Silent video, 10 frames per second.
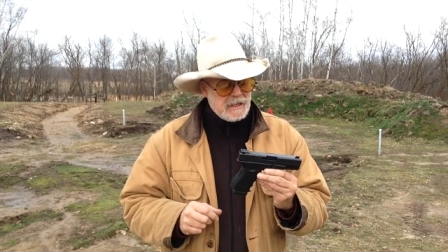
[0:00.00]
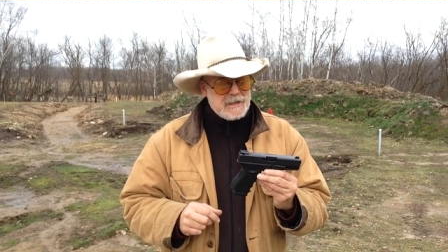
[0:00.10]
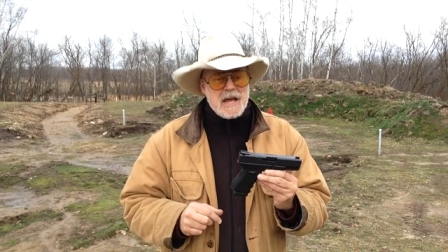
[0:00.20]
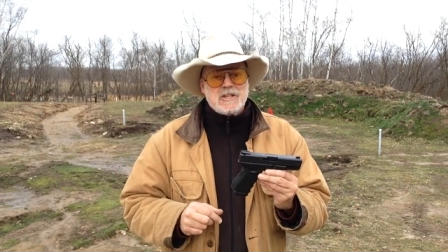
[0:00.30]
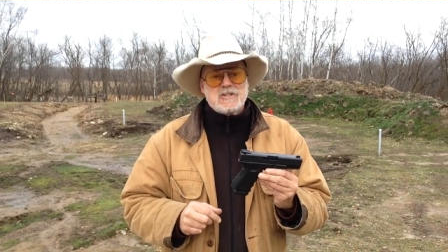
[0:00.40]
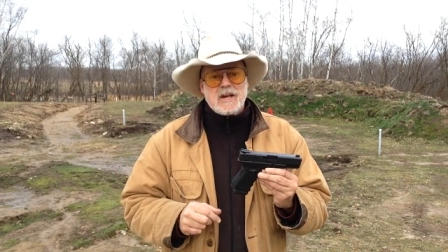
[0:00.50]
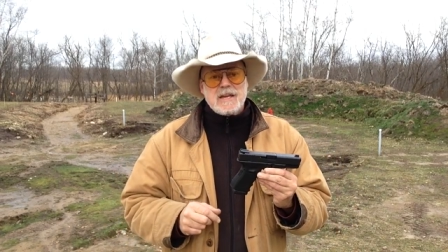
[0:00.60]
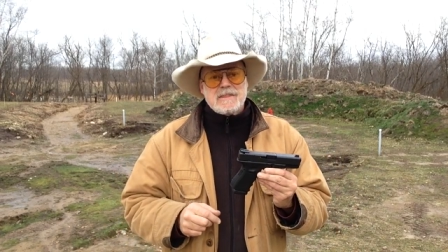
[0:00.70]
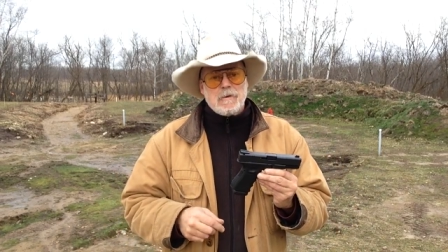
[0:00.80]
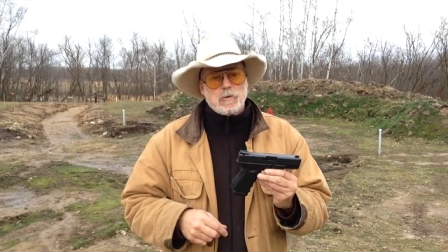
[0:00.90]
uh, night
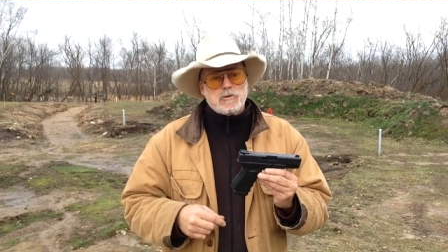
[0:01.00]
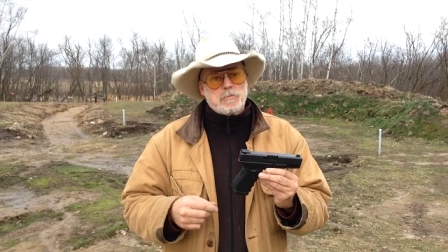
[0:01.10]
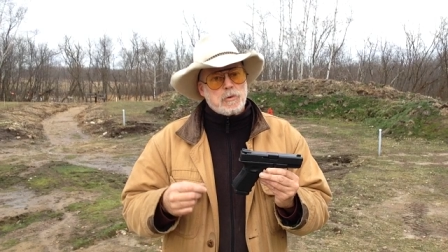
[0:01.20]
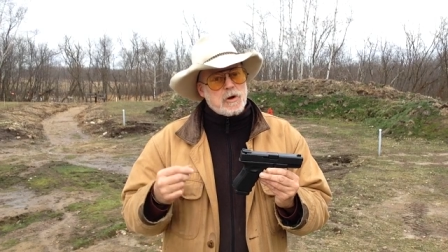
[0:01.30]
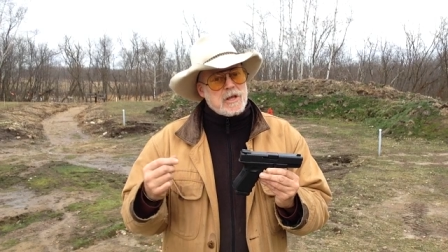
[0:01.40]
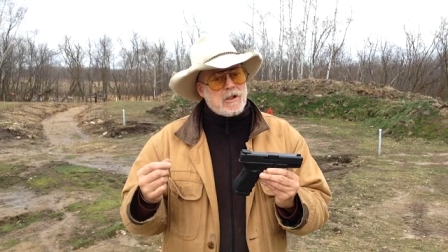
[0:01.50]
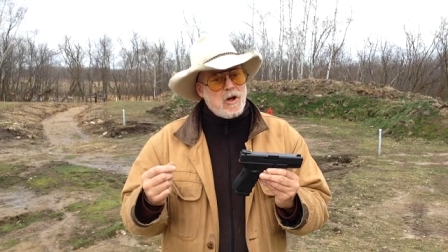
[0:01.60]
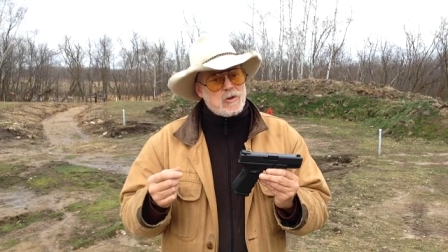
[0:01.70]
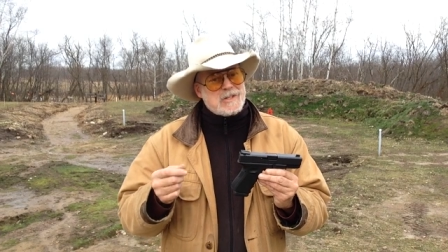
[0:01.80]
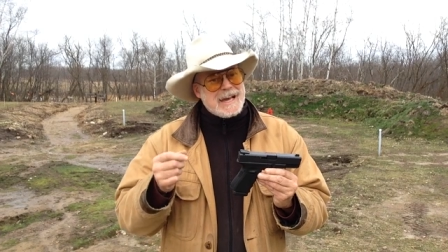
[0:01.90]
sight that was pretty
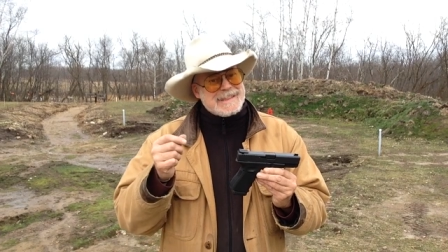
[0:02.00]
close.